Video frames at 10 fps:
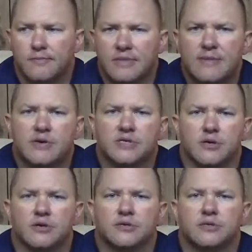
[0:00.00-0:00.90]
maybe it's
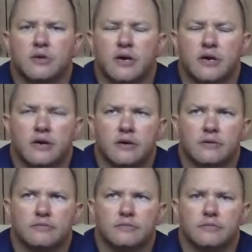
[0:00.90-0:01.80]
gonna
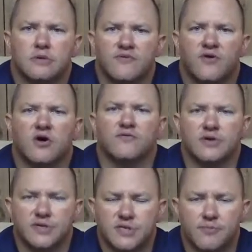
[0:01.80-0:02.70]
uh, evolve
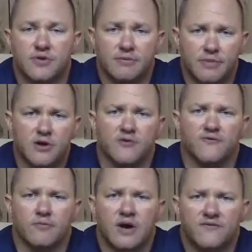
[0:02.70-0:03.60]
into something better
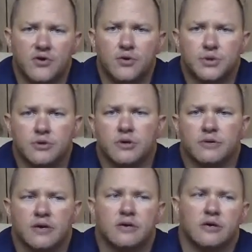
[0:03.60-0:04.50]
for my future,
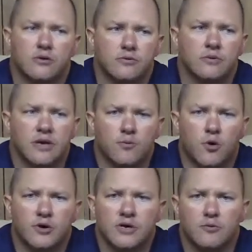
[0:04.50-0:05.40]
and that, you know, in
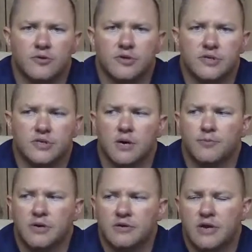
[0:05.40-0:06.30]
working with this
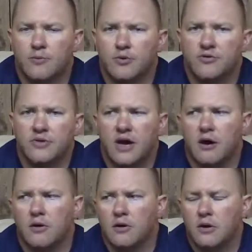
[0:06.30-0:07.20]
company that I'm with
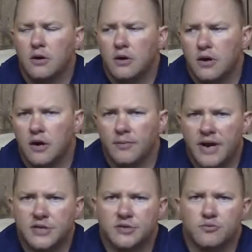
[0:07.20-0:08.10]
now um,
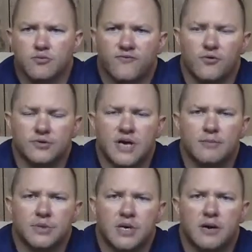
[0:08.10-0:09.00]
as a
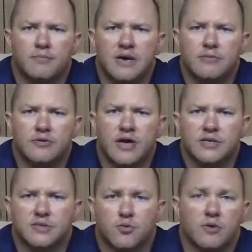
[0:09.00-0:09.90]
full-time job, maybe
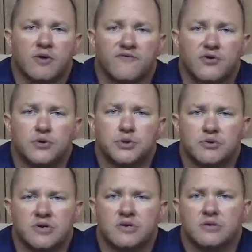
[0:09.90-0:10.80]
that's where my
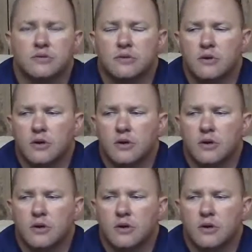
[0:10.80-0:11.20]
future is.